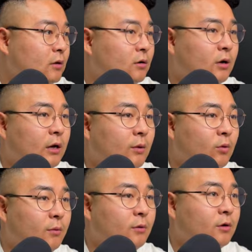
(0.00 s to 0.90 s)
All right. And
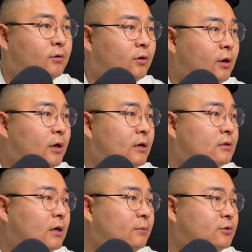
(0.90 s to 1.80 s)
what I'm going to do
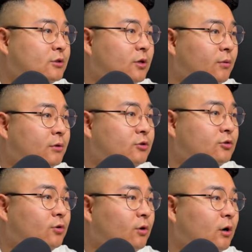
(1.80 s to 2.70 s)
is I'm just going
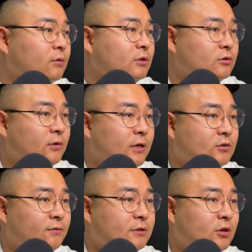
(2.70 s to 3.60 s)
to. Uh, this, that's
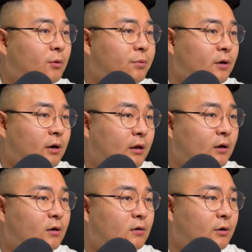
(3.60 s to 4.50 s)
obviously opened
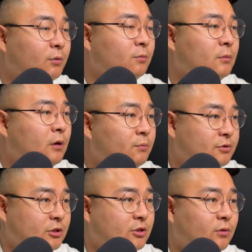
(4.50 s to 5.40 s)
another little
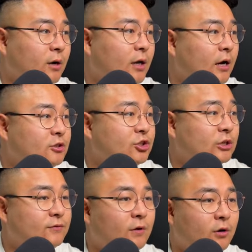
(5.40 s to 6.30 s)
position already. I
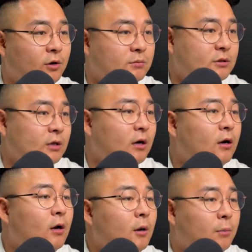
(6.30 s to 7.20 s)
just followed him just now,
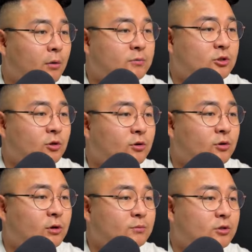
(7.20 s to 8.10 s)
but I'm just gonna
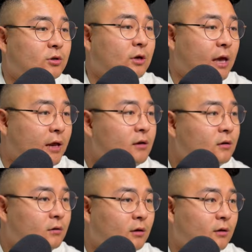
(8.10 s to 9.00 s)
do, I'm just gonna end
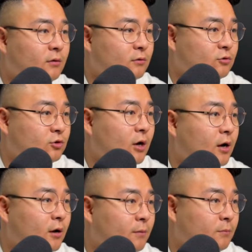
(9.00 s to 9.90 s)
the,
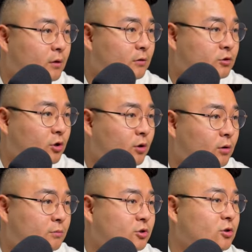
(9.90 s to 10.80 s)
uh, so
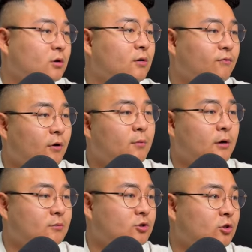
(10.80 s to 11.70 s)
I'm just gonna confirm, and
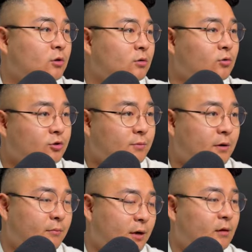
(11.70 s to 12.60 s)
I'm just gonna lose a bit
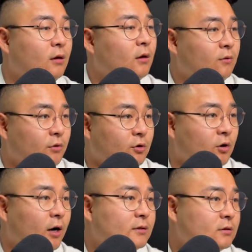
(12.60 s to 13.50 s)
of money for you
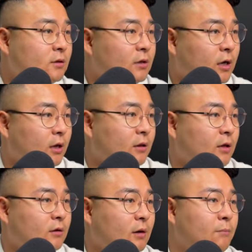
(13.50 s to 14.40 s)
guys, and
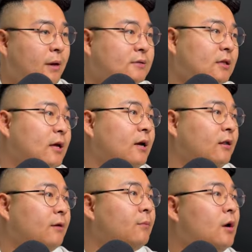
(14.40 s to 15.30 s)
then I'm basically out of
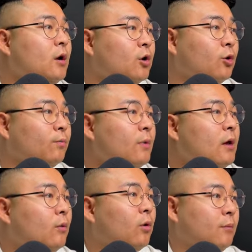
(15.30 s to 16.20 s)
there. Cool.
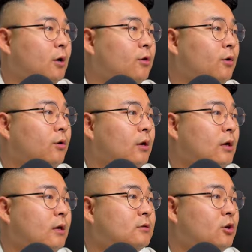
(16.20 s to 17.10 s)
What I'm gonna do
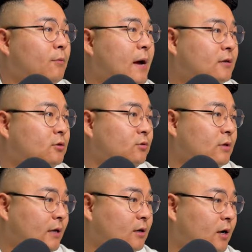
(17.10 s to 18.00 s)
is go back to
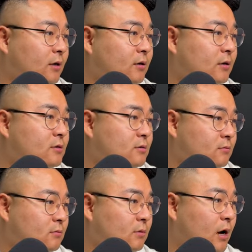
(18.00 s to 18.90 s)
that guy, because
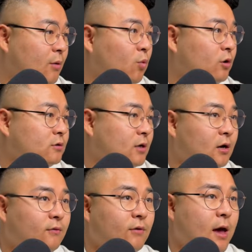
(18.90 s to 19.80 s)
I was
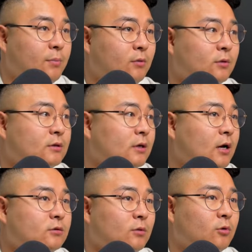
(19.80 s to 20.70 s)
kind of happy with this
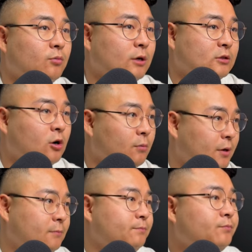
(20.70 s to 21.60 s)
guy, so I'm gonna press
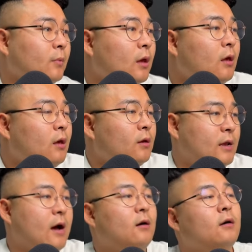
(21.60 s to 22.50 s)
copy.
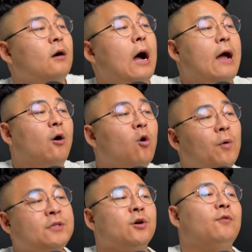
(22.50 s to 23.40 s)
Now, I
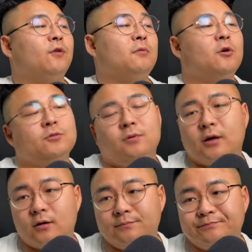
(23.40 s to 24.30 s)
always go for the multiplier,